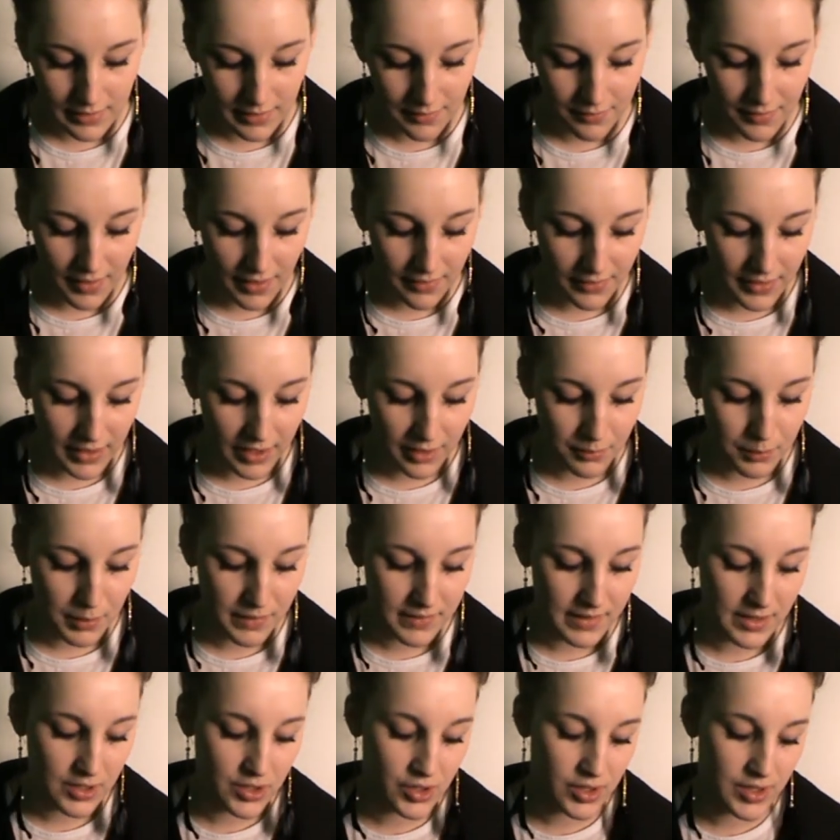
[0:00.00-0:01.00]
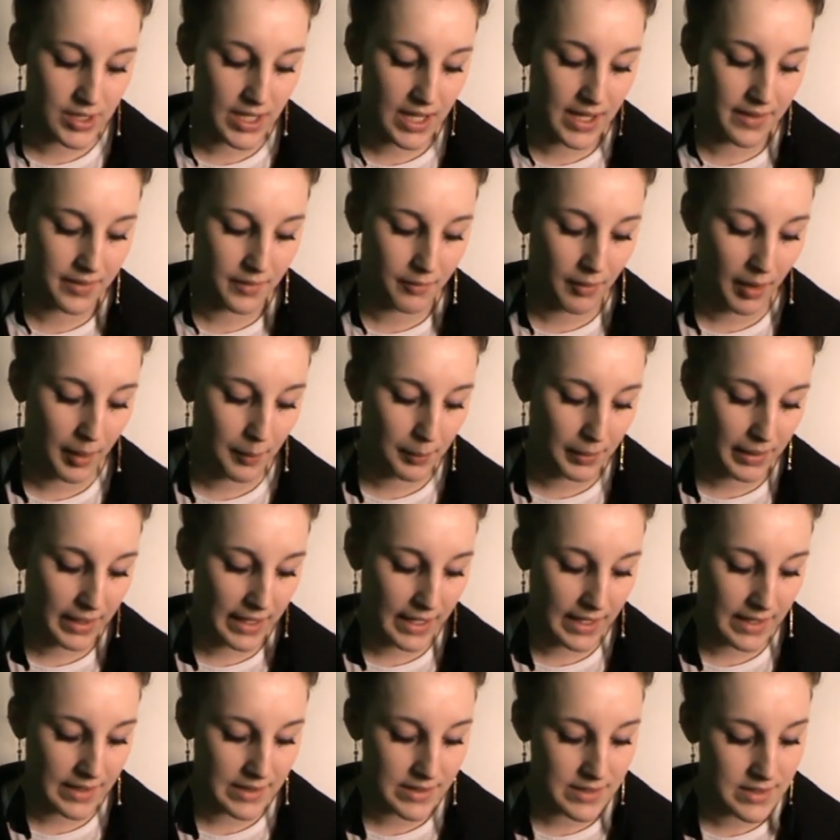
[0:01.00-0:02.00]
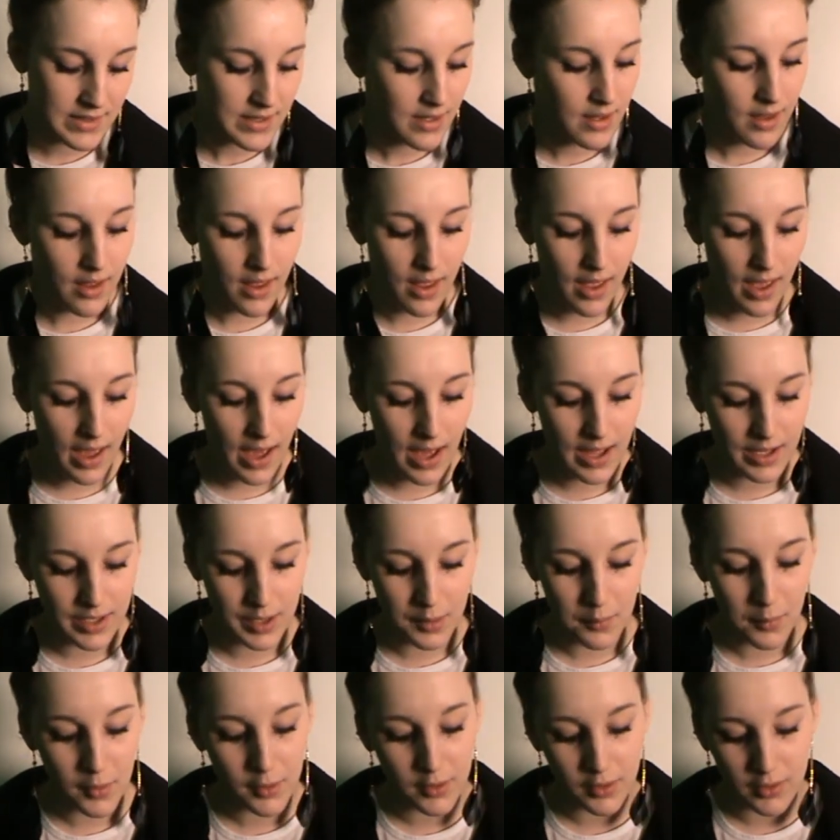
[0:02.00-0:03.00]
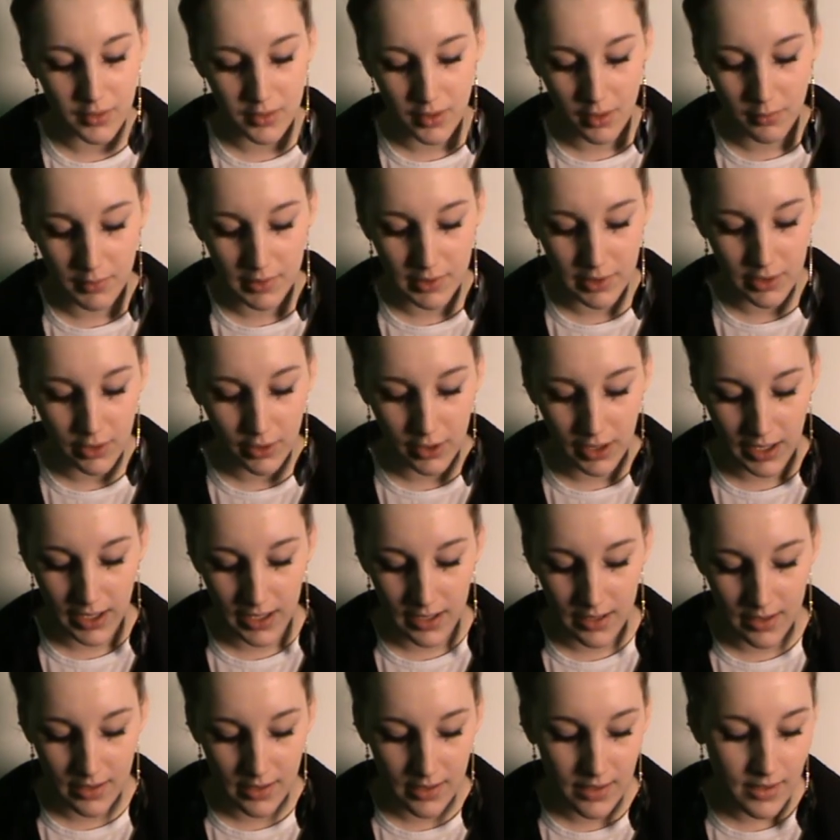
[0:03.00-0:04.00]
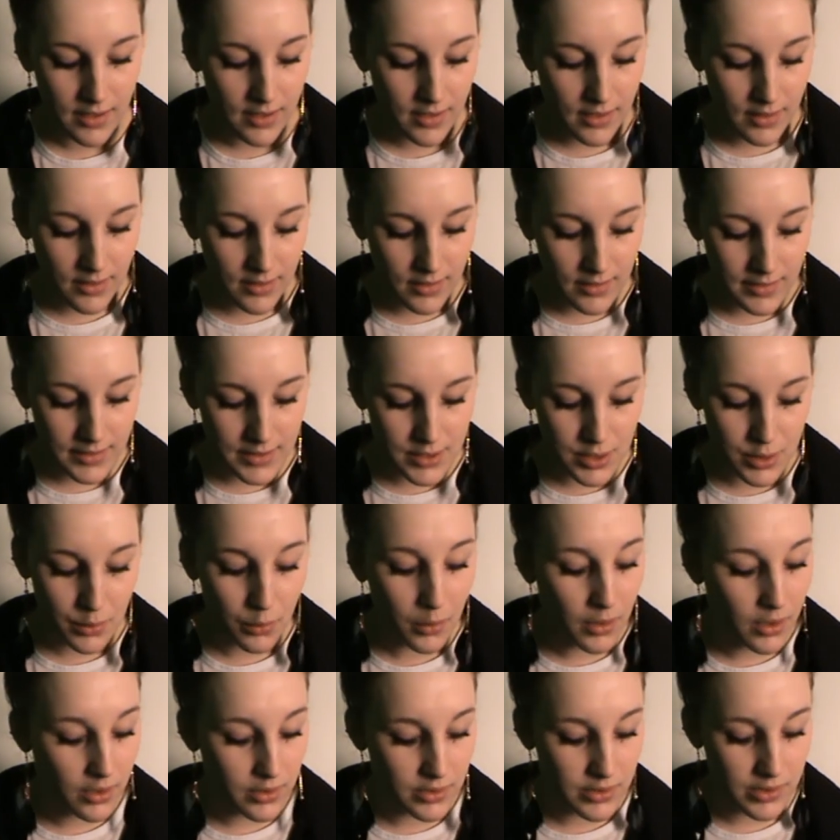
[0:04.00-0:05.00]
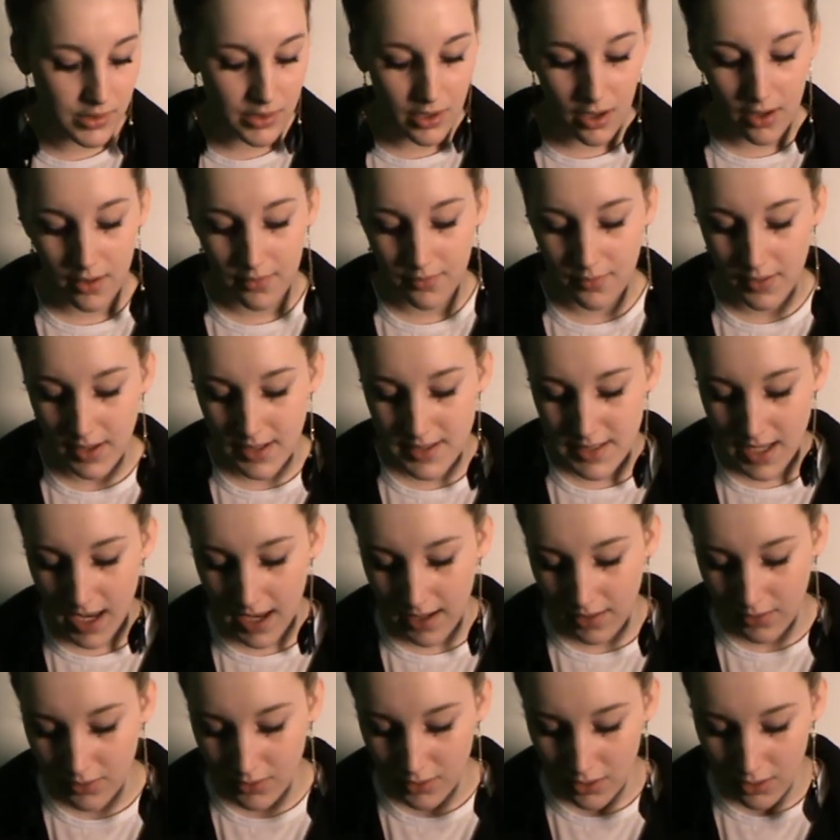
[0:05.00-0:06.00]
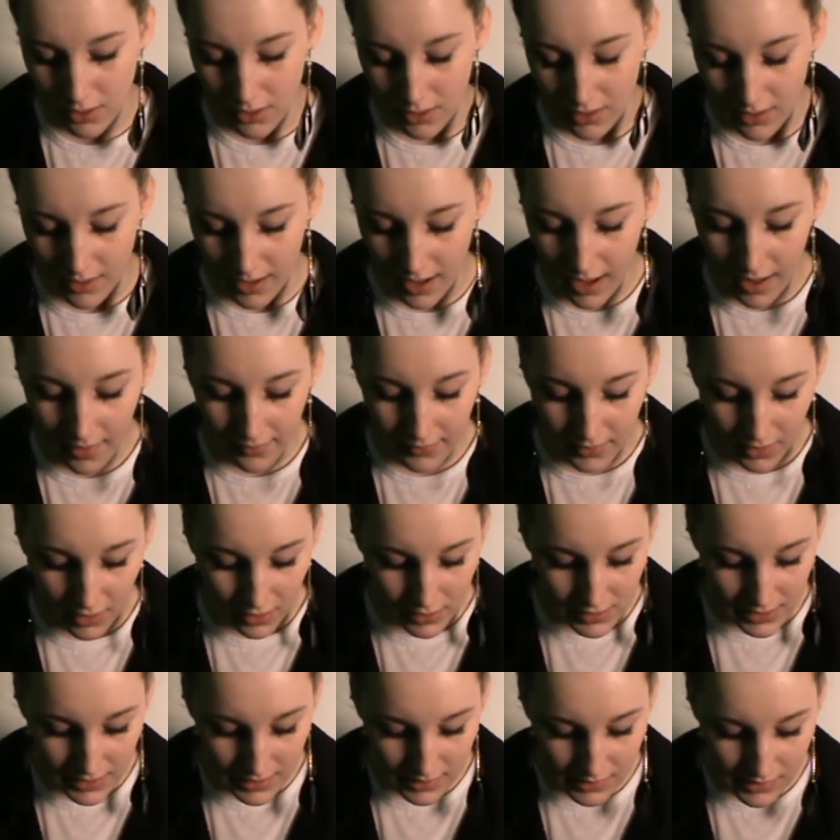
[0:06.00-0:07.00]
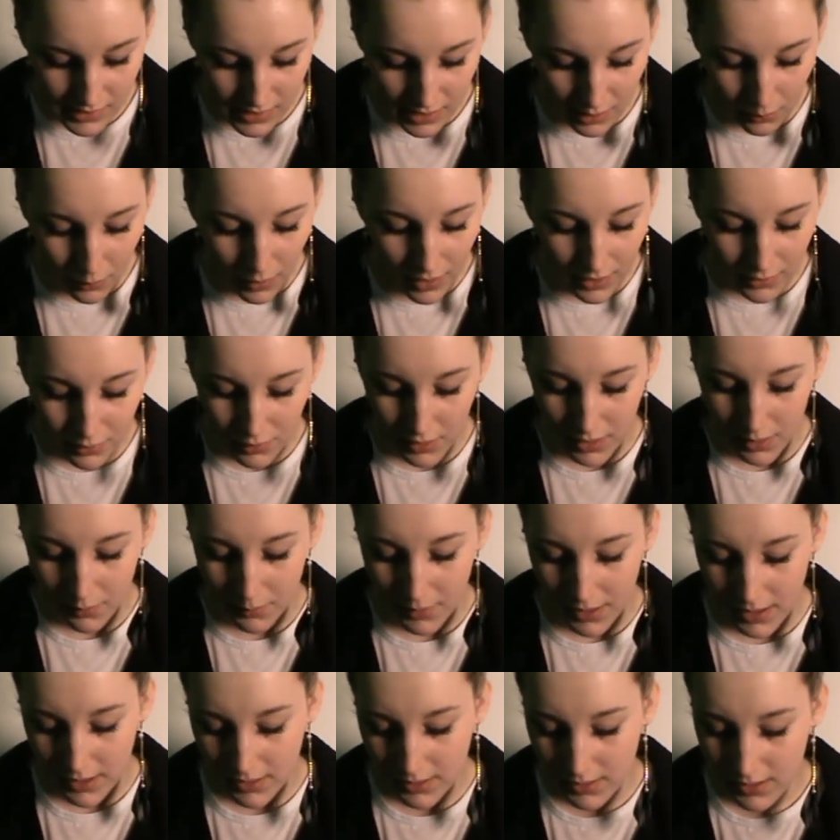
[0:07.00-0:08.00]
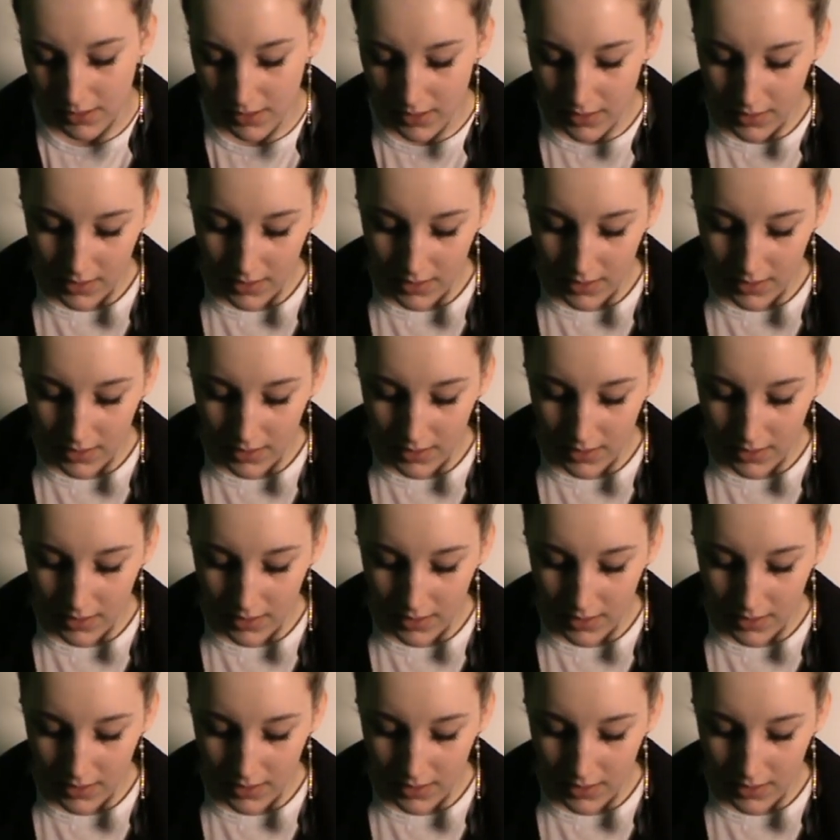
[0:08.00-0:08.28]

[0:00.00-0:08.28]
The fact that you've positioned it in the right place and your model's always looking towards sort of a text or at the audience, it works really well.